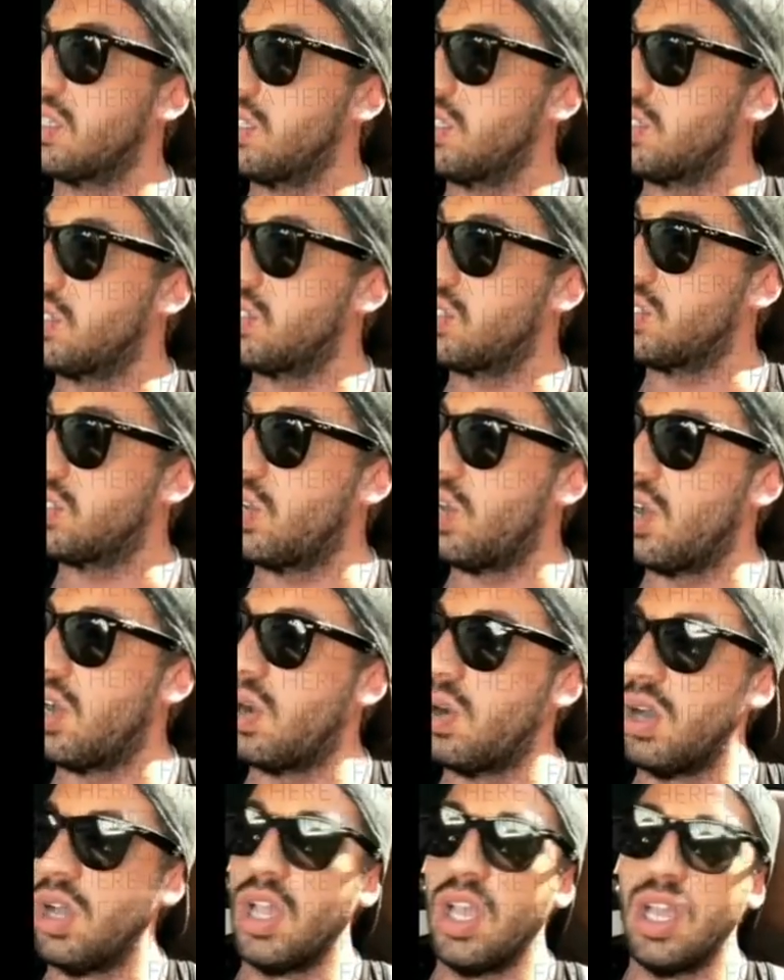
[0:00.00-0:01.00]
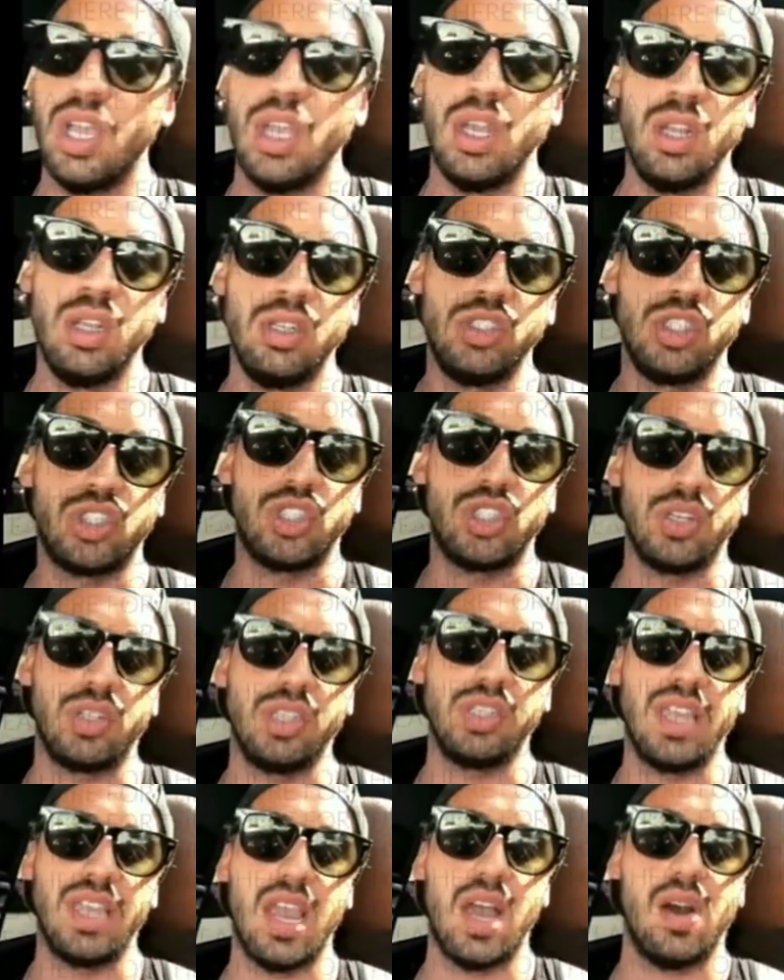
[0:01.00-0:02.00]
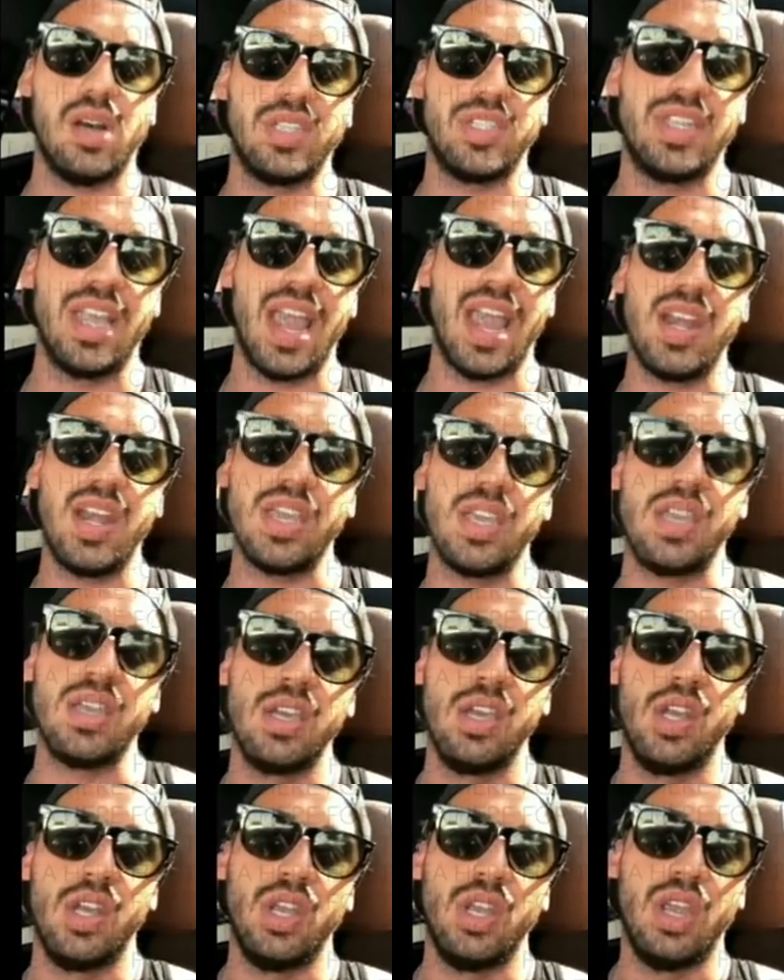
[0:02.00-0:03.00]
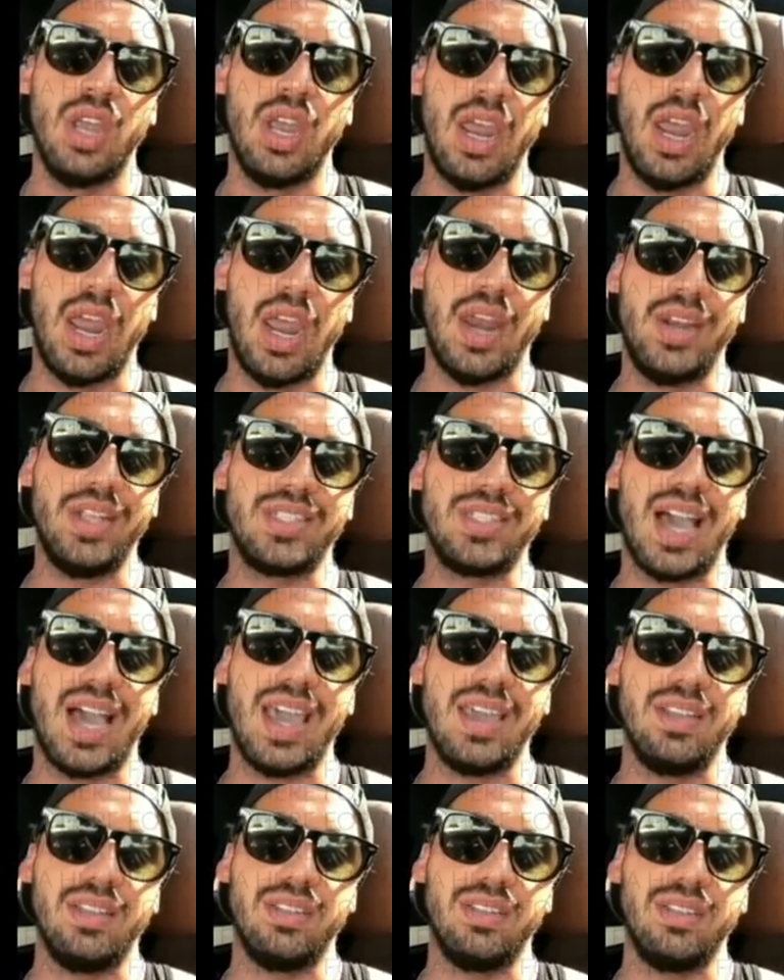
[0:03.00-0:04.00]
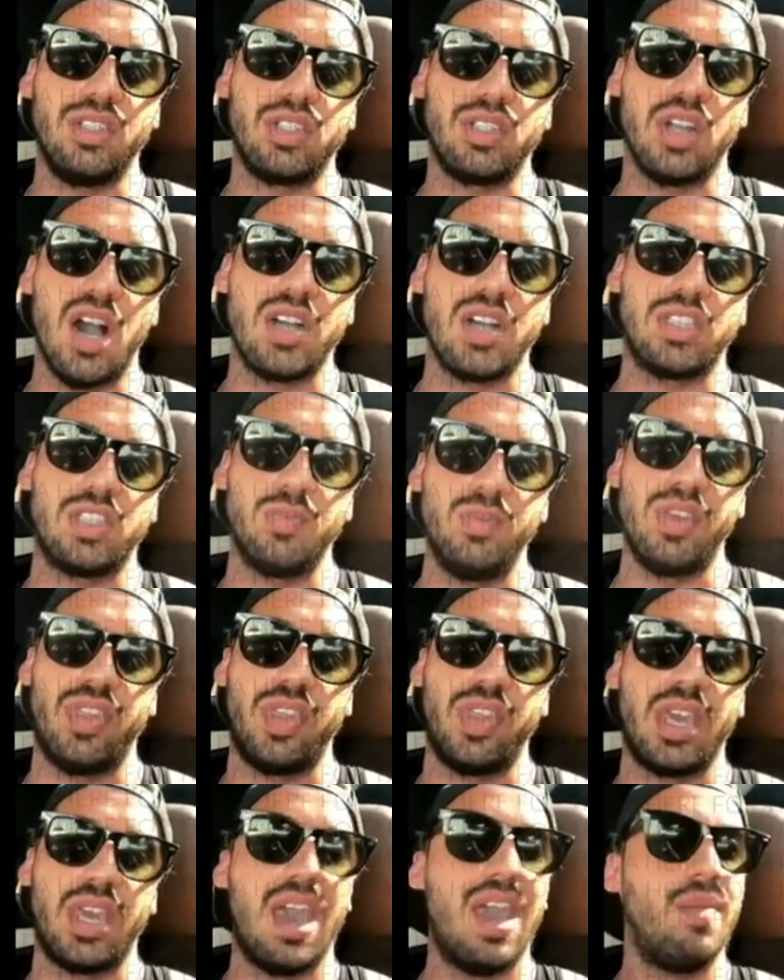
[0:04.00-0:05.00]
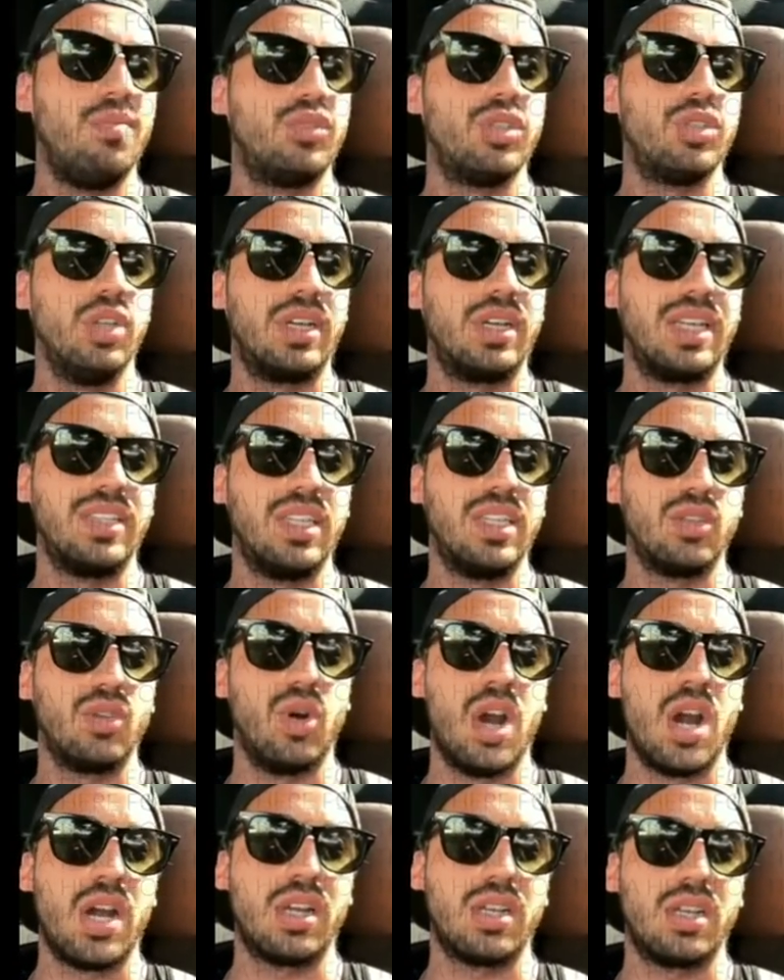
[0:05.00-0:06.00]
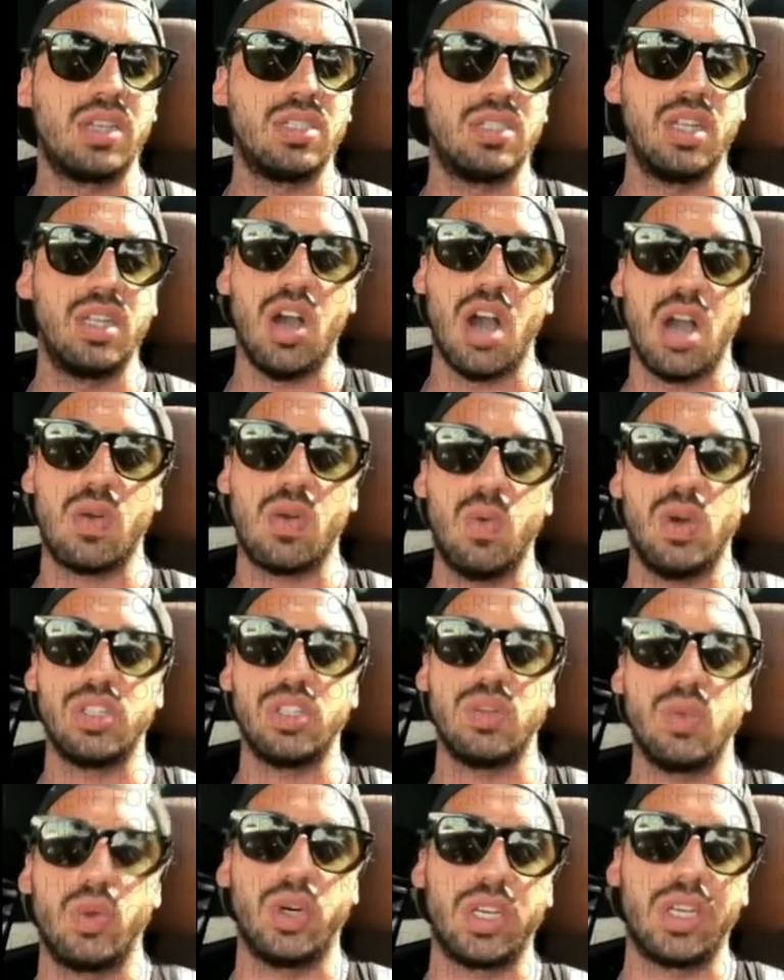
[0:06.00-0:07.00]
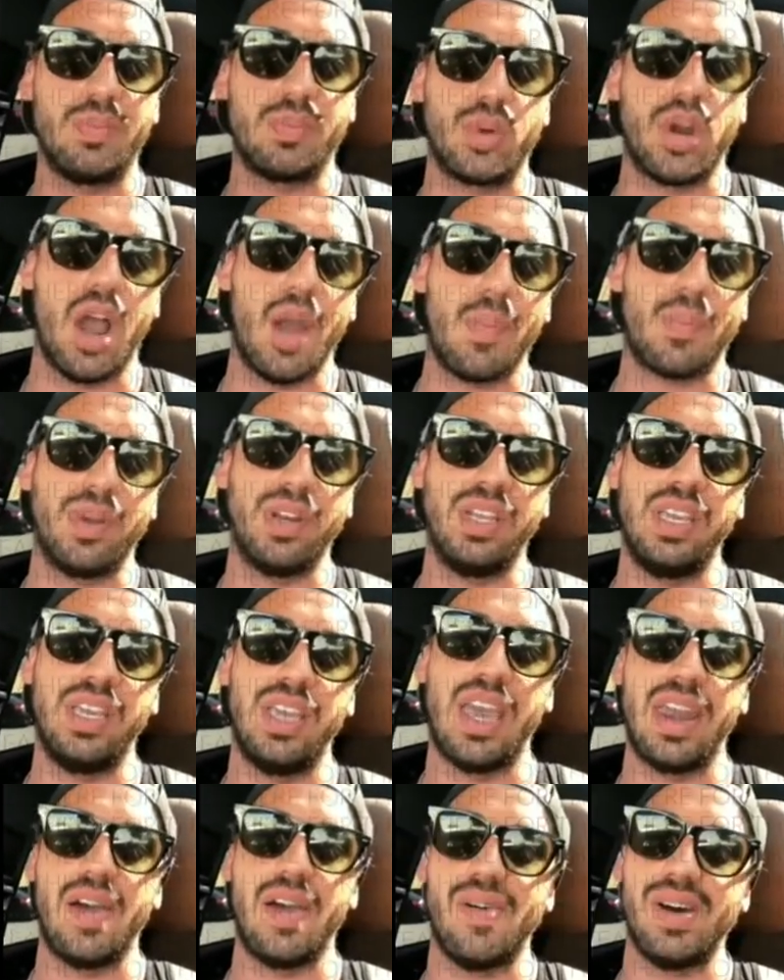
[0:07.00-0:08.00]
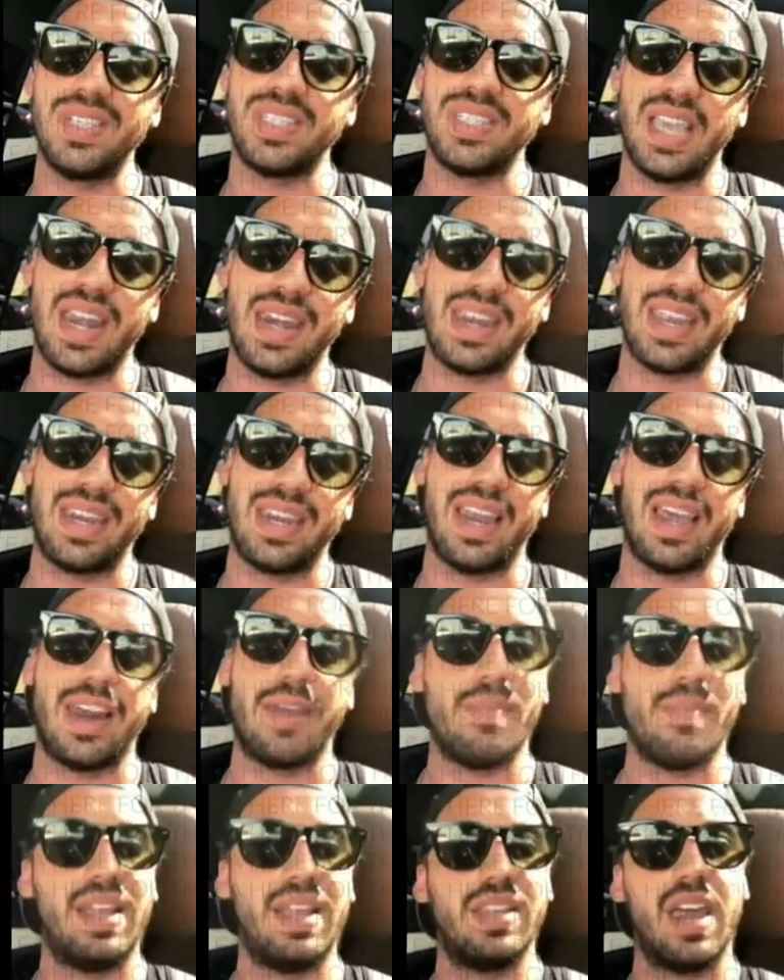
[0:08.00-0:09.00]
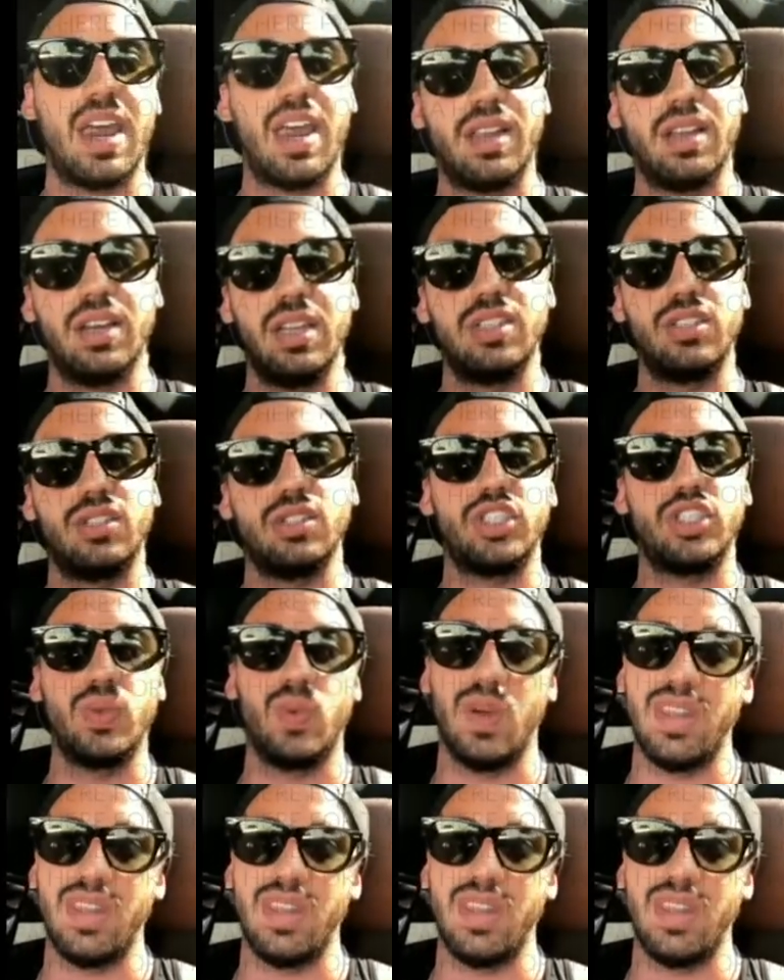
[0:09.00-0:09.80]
So, just the other day I was standing, and this locksmith came to look at the door because the lock wasn't working properly. And I was standing and I let Amanda handle it. So she